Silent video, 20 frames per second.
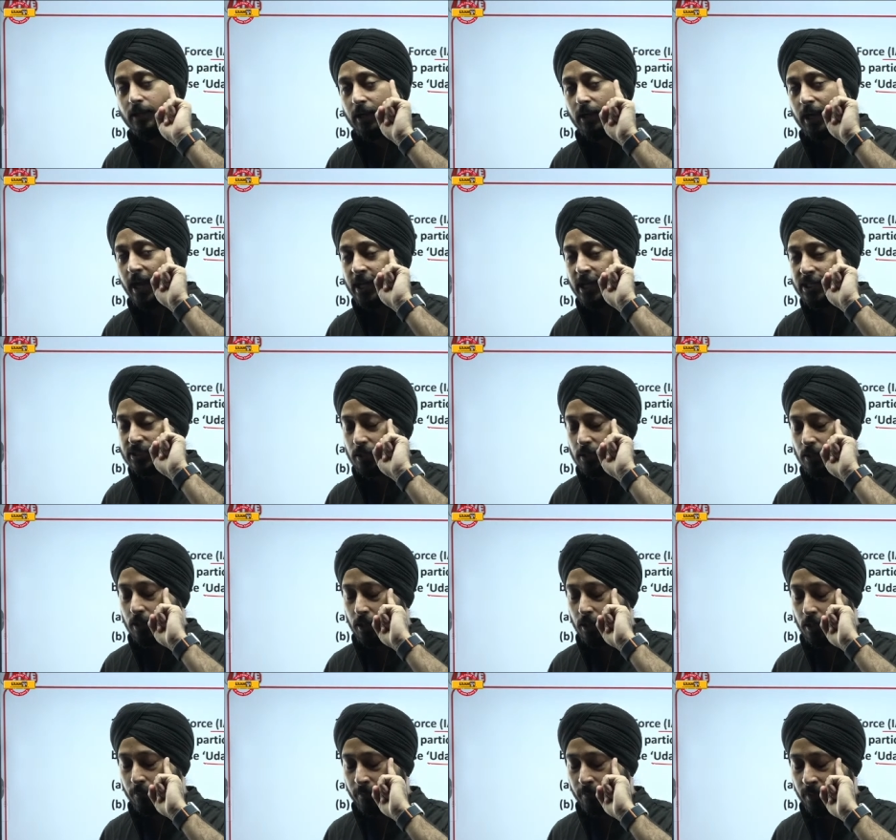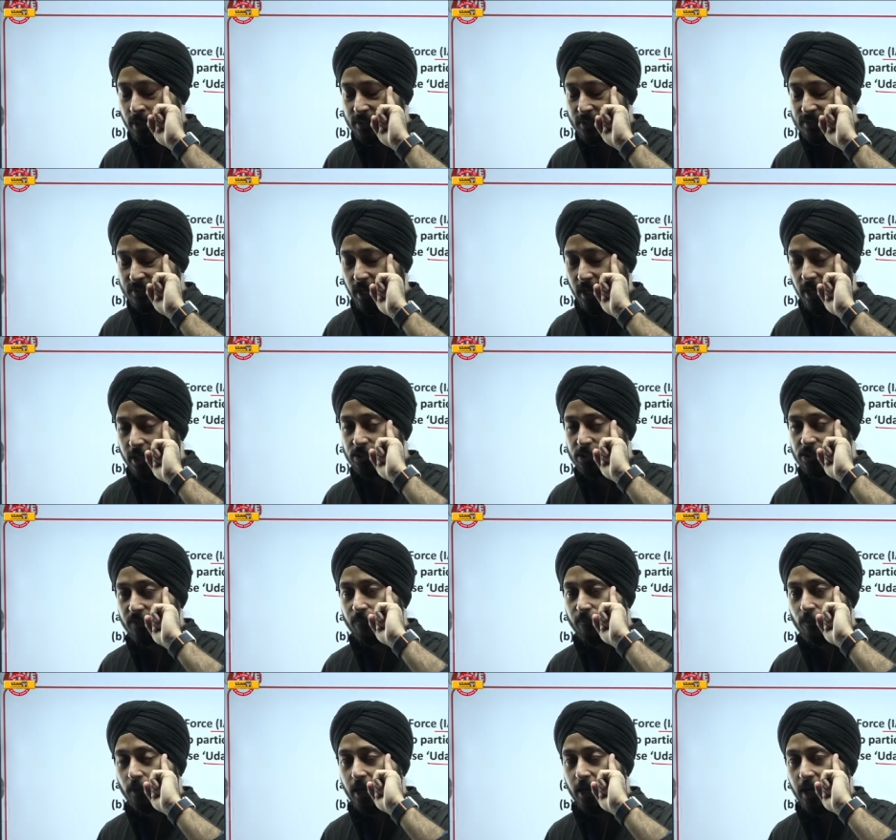last uh, minute strategy
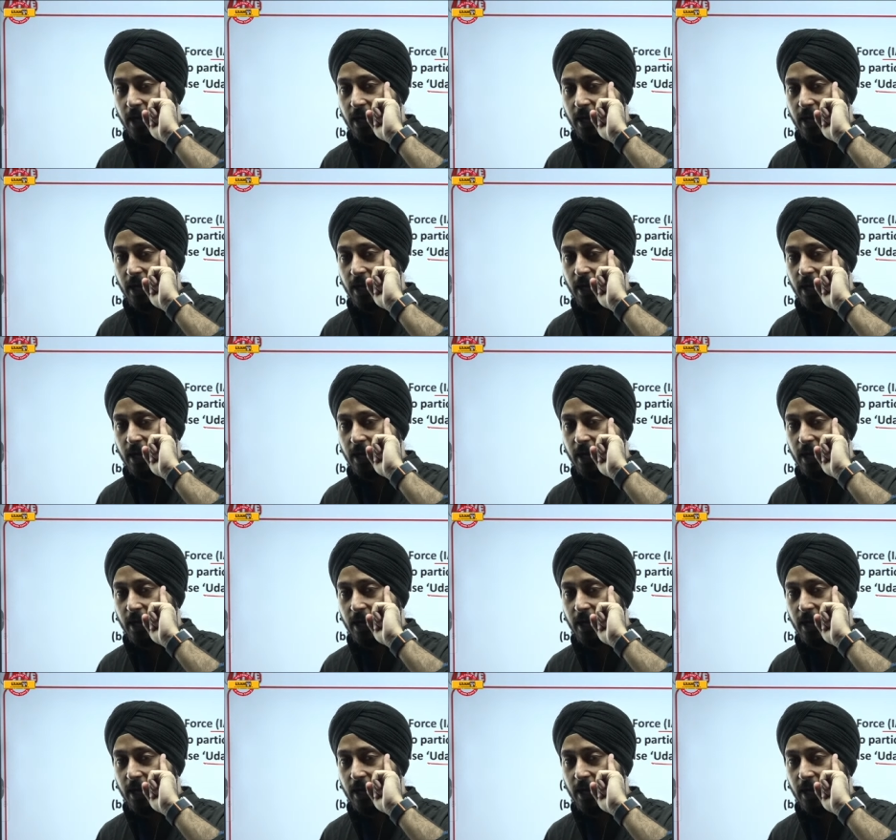for